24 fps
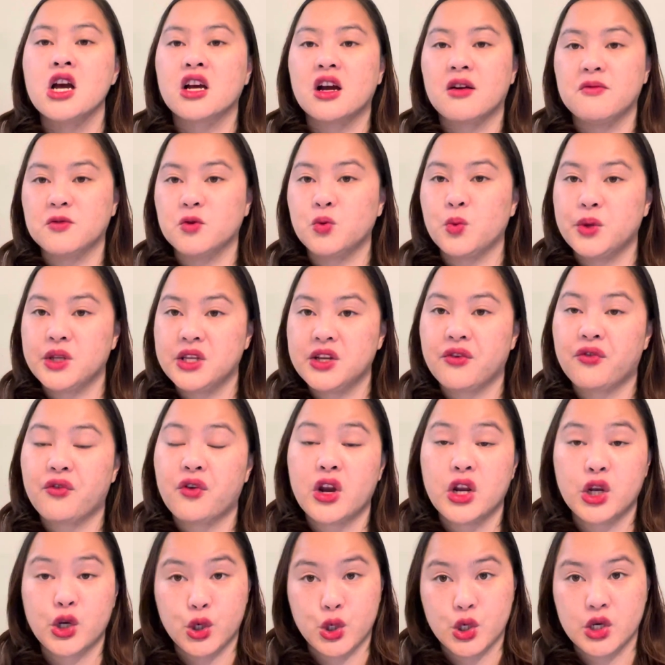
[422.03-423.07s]
comes with
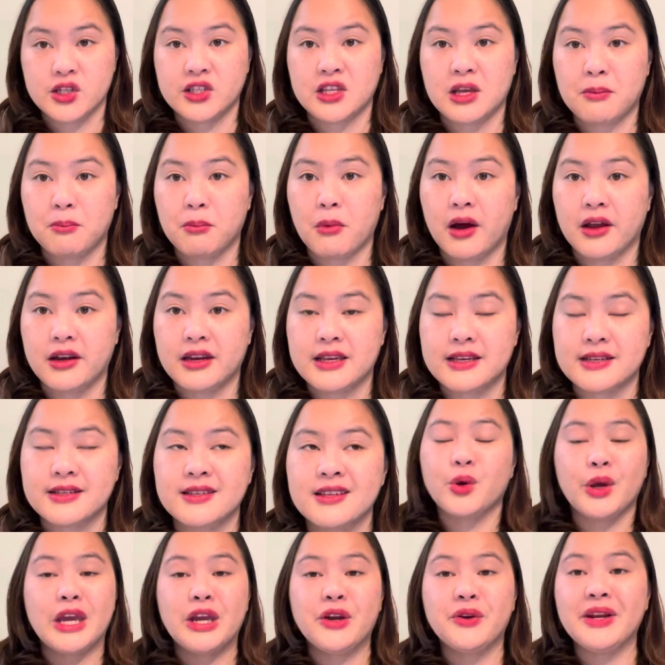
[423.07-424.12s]
different nursing bodies.
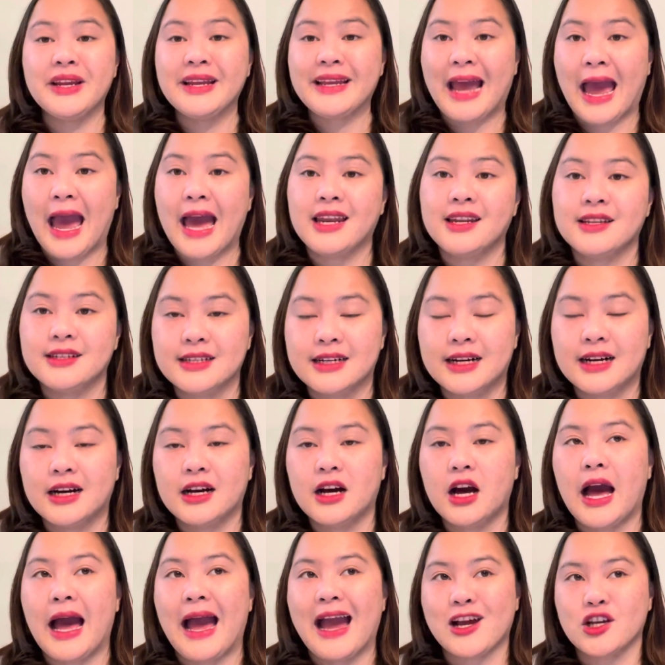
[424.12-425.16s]
Here in
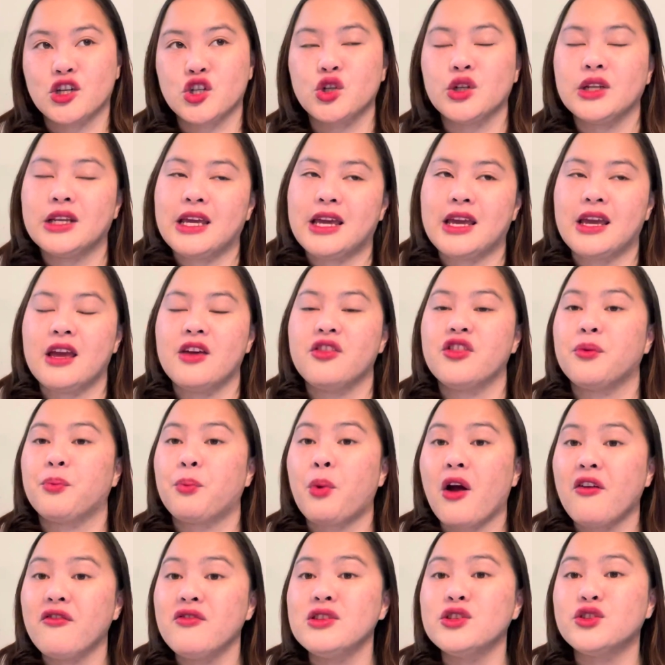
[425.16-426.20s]
Canada, actually in the
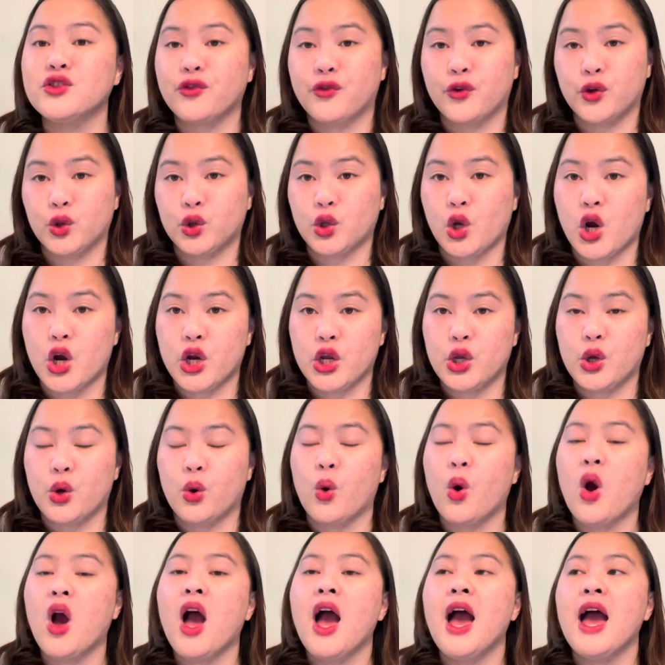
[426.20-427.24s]
province of
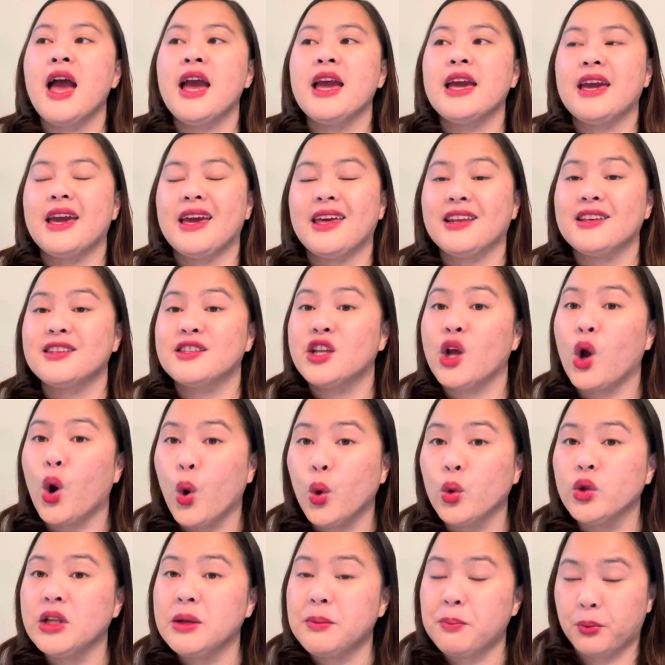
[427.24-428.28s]
Ontario, it is the
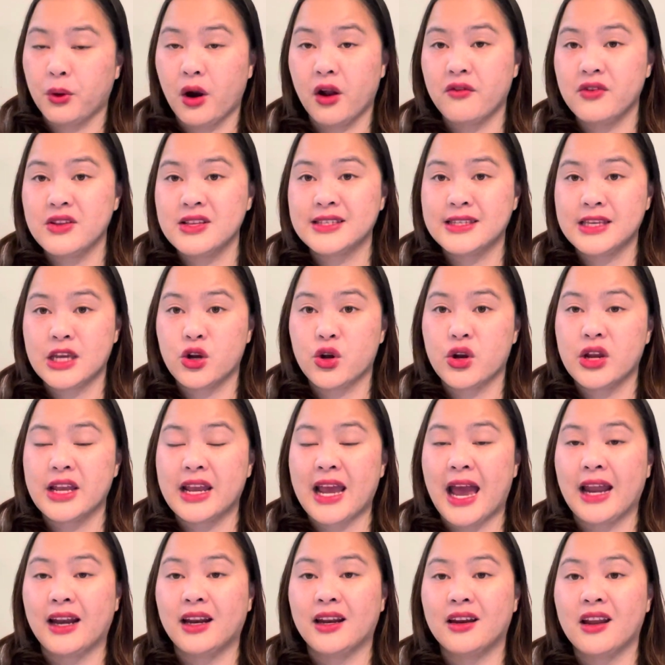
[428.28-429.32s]
only province here in
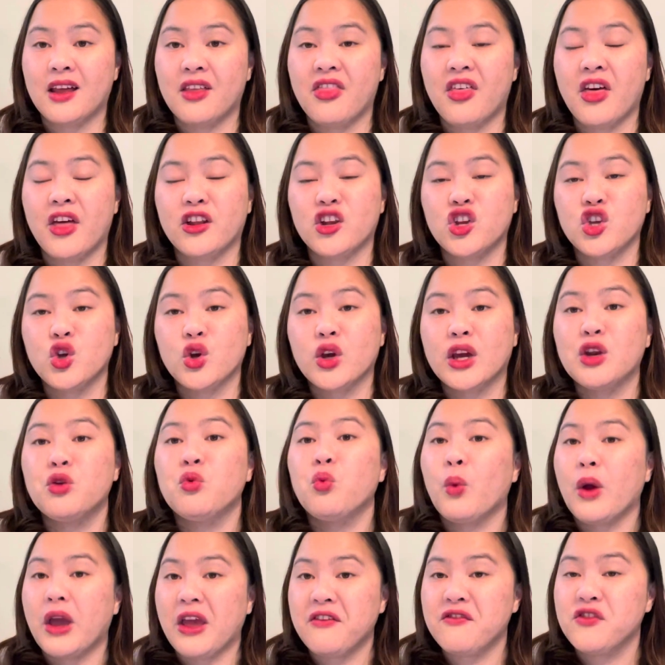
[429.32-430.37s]
Canada that you can
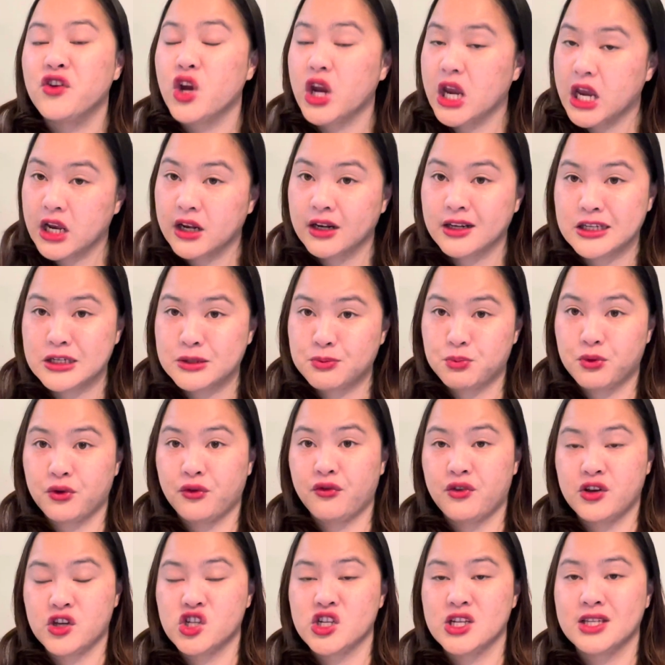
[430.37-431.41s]
waive your English
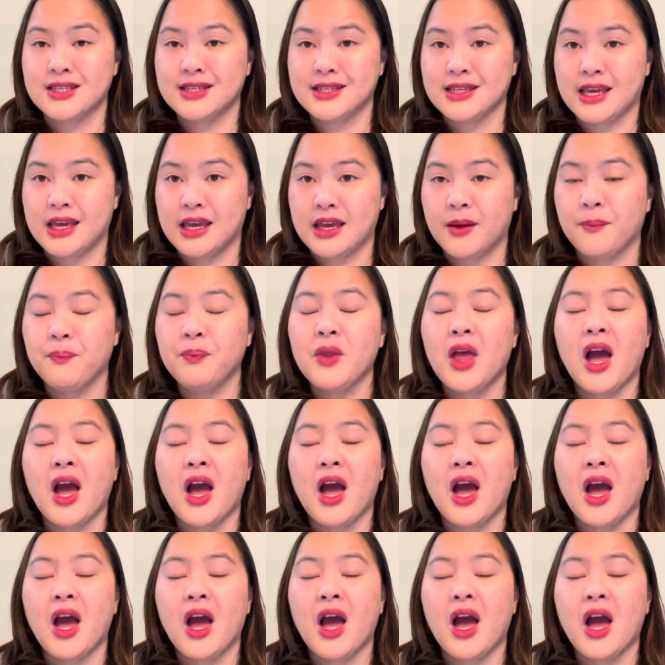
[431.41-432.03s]
proficiency.